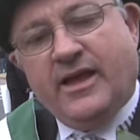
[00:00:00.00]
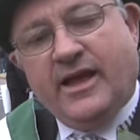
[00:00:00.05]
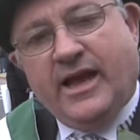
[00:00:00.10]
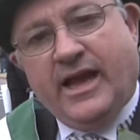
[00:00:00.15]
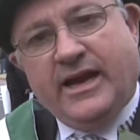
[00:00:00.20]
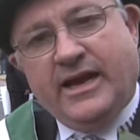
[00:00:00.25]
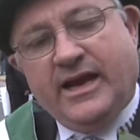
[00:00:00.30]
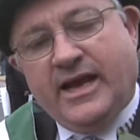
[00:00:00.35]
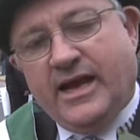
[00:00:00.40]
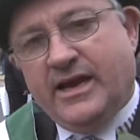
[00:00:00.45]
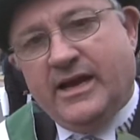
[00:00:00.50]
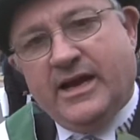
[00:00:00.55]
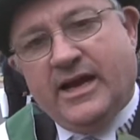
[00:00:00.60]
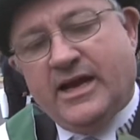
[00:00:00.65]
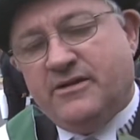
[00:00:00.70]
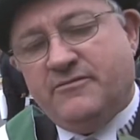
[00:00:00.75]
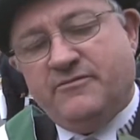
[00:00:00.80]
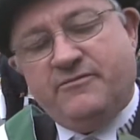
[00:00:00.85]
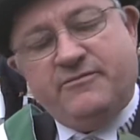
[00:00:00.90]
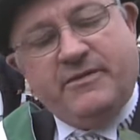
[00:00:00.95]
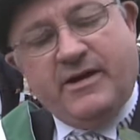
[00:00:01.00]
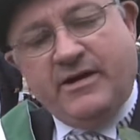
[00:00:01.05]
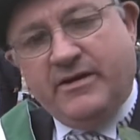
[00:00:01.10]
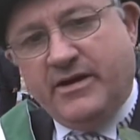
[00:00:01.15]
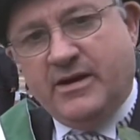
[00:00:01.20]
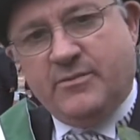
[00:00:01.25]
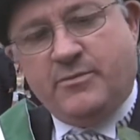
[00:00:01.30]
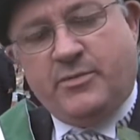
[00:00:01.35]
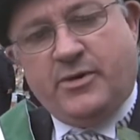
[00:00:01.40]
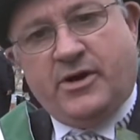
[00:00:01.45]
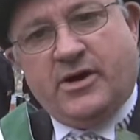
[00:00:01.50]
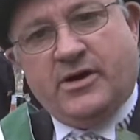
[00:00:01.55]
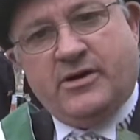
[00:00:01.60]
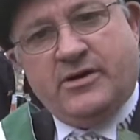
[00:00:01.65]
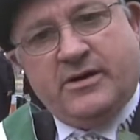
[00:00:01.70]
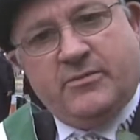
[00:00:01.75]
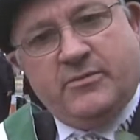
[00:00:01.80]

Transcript: and, and, and very important,